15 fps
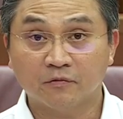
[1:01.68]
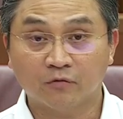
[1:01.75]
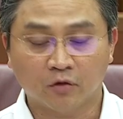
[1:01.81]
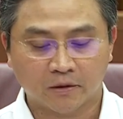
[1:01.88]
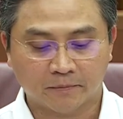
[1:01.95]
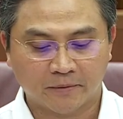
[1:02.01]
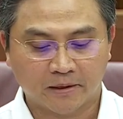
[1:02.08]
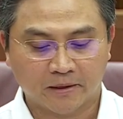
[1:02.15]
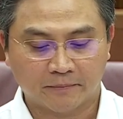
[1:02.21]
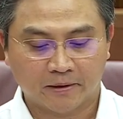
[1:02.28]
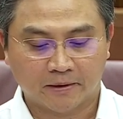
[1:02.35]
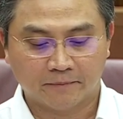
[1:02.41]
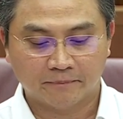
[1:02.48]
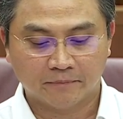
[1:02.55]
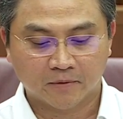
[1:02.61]
before the
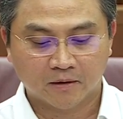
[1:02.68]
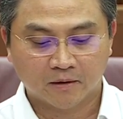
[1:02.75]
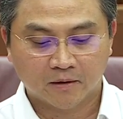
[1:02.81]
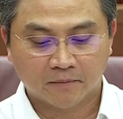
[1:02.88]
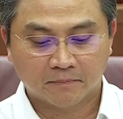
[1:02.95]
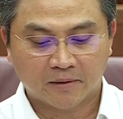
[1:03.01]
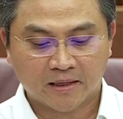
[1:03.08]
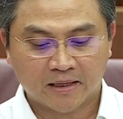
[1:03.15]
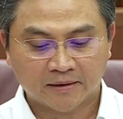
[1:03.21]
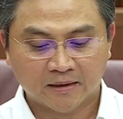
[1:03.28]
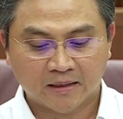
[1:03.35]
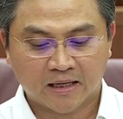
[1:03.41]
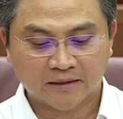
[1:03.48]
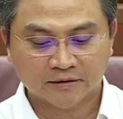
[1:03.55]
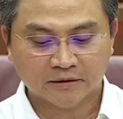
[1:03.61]
pandemic. But
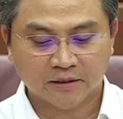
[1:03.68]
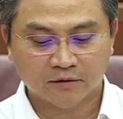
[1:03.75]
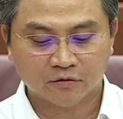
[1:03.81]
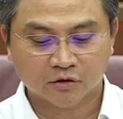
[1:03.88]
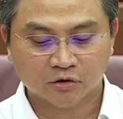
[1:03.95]
other larger and